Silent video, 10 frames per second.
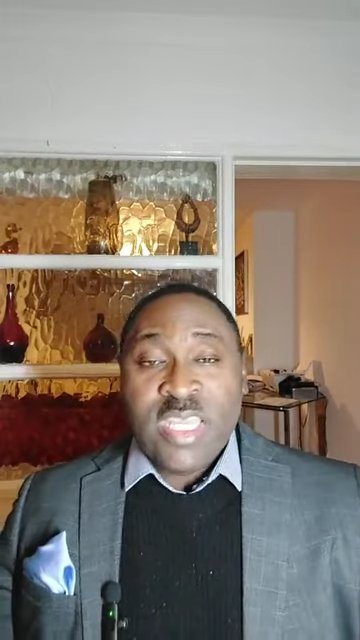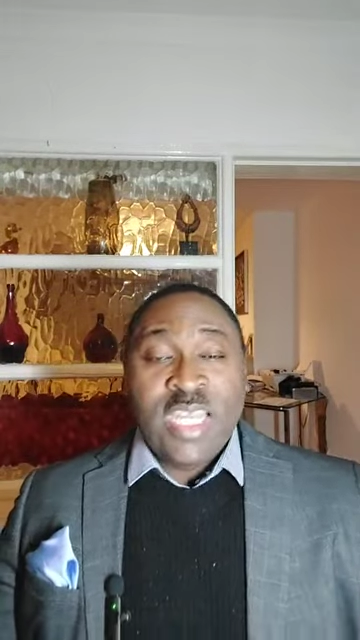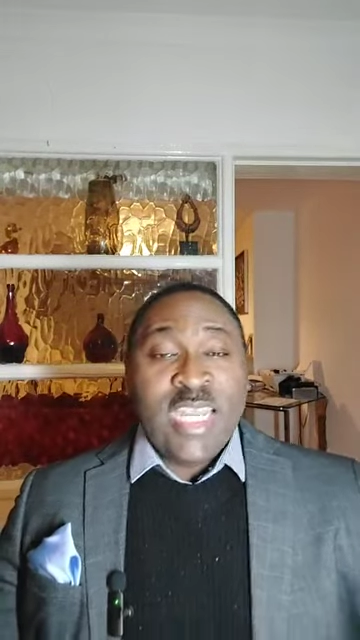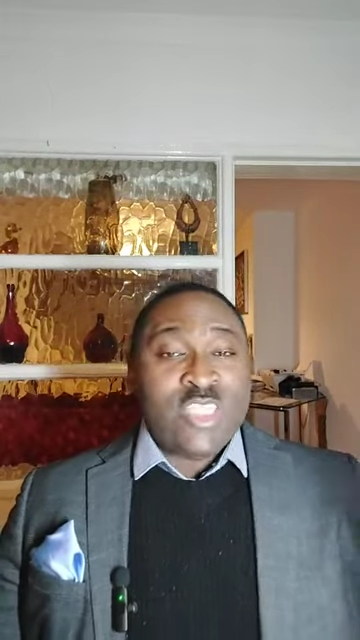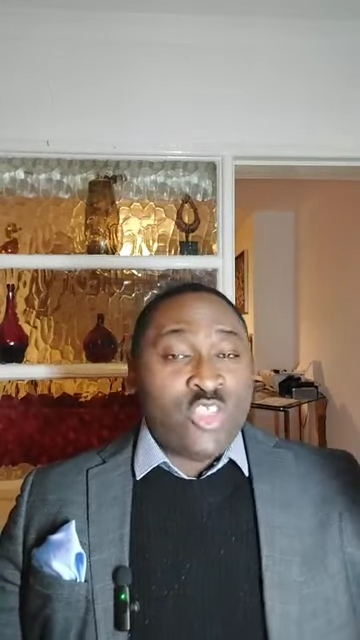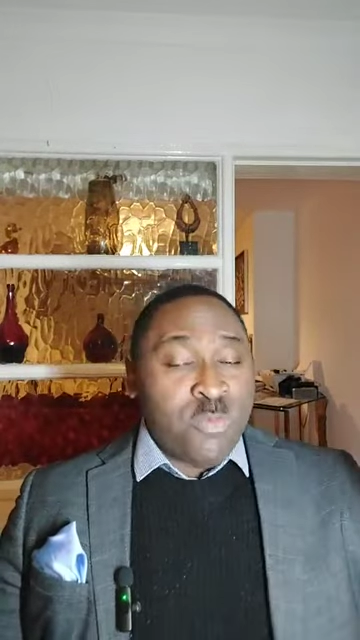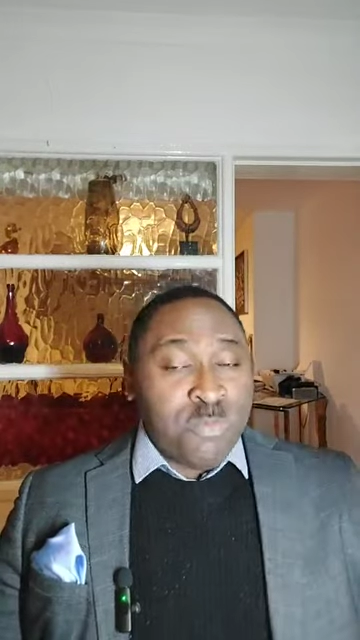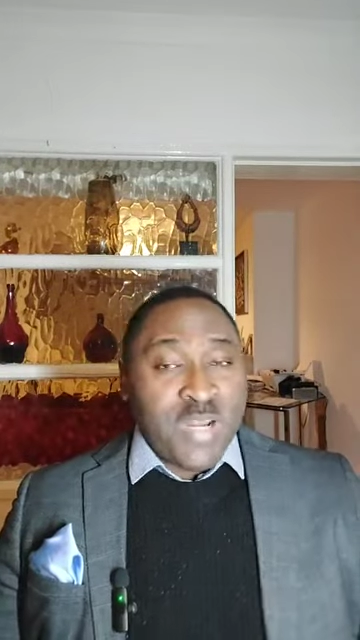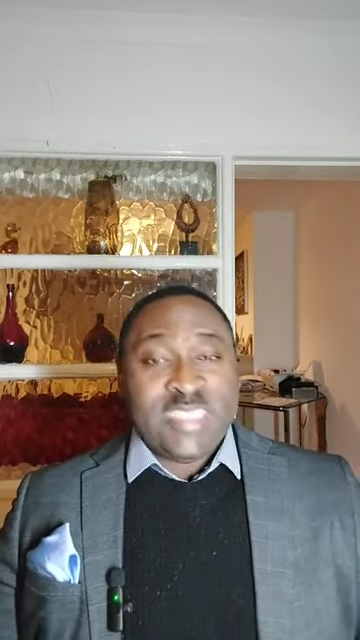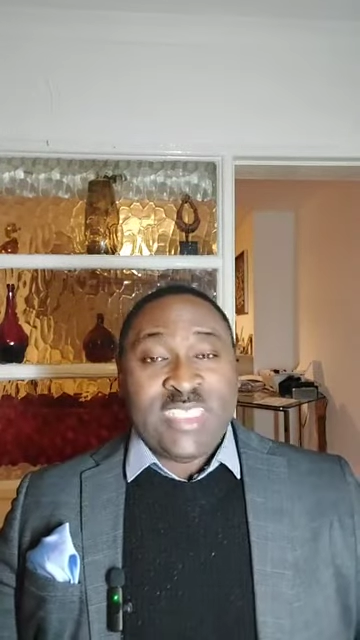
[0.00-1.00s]
let your
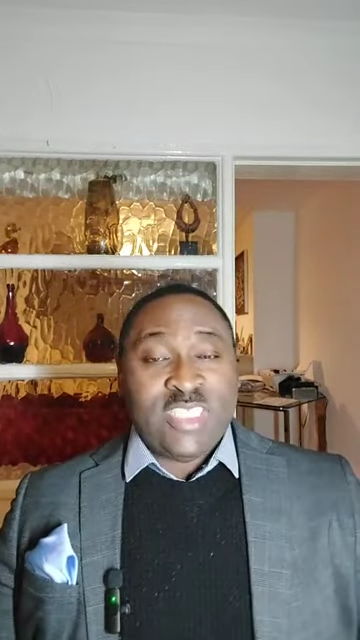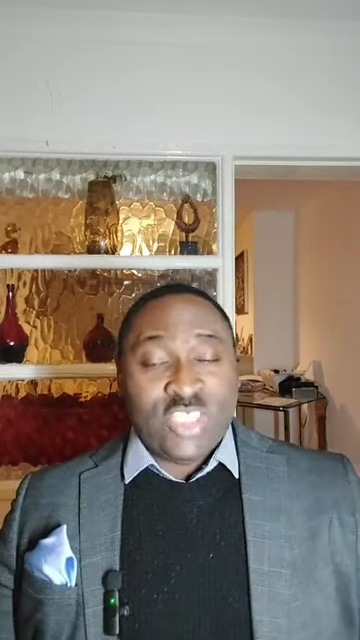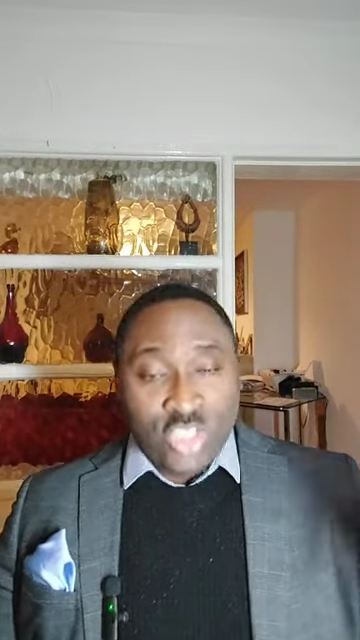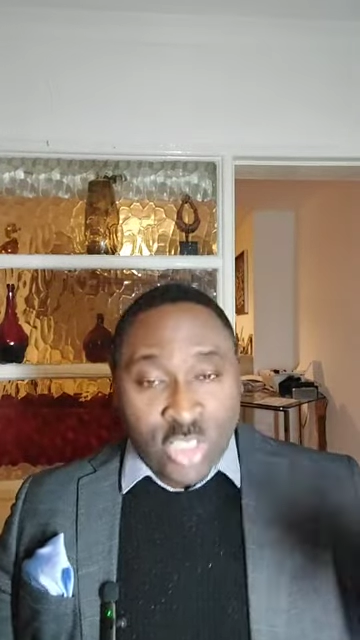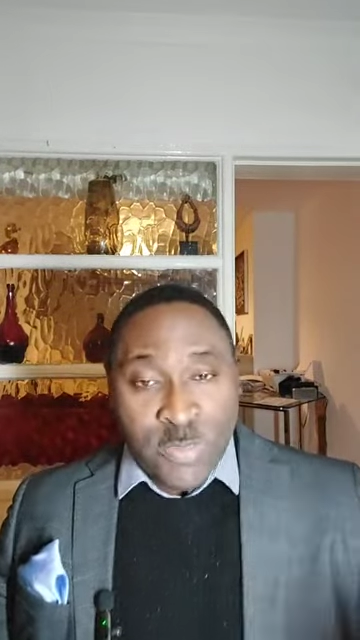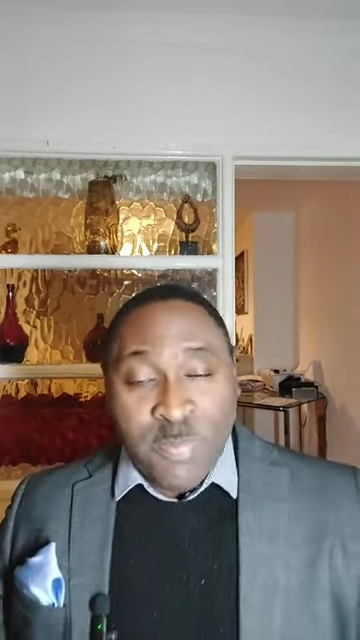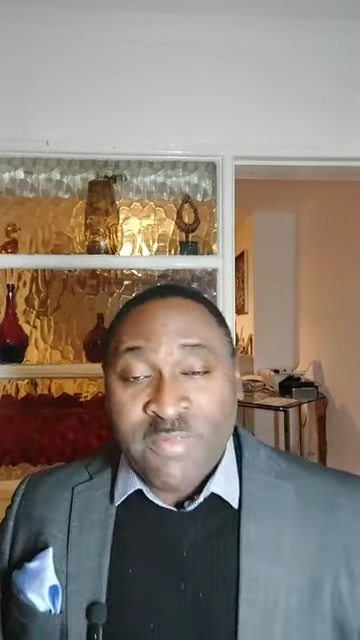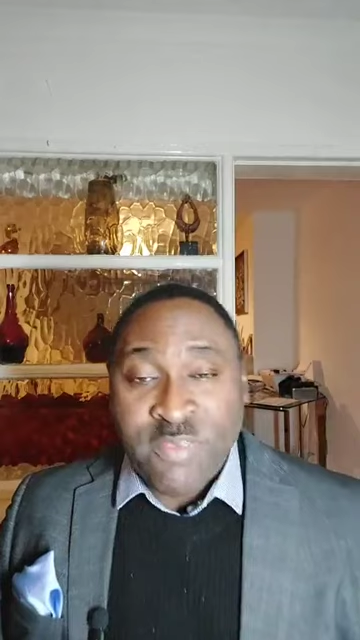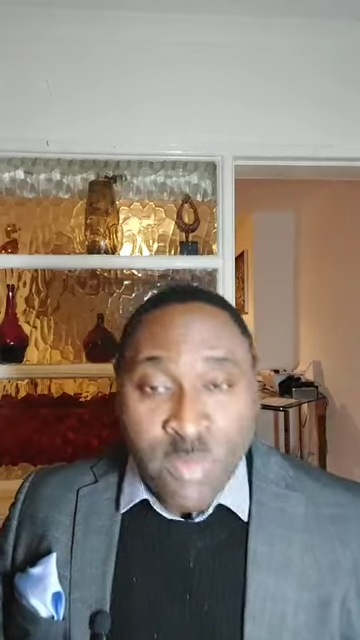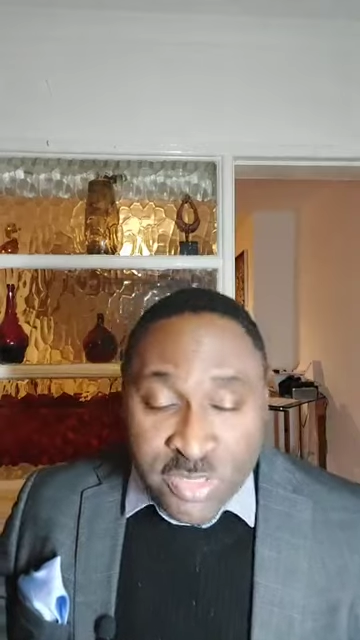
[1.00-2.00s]
presence not
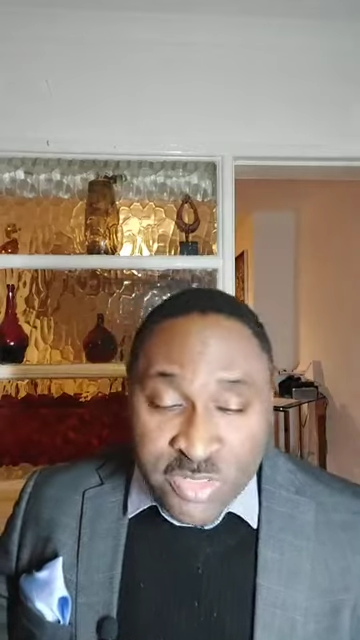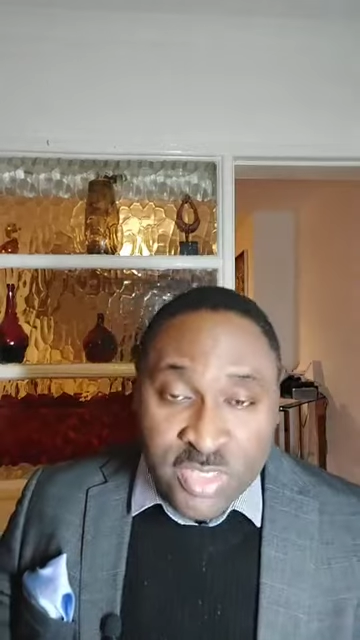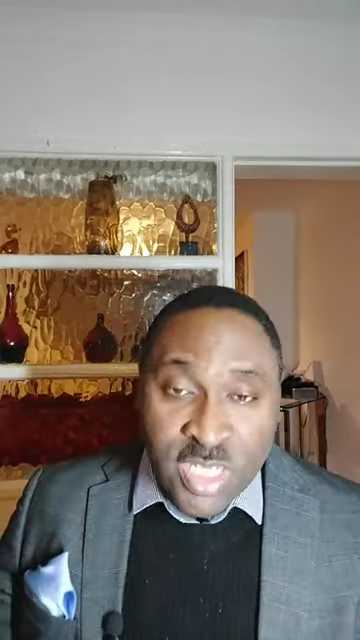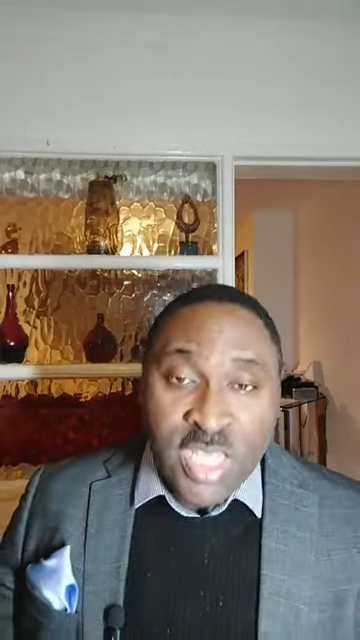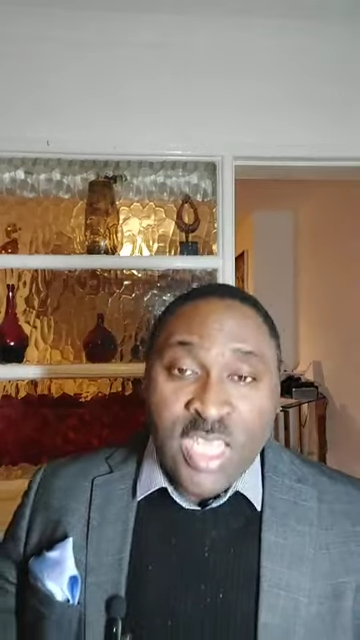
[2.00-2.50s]
depart from us.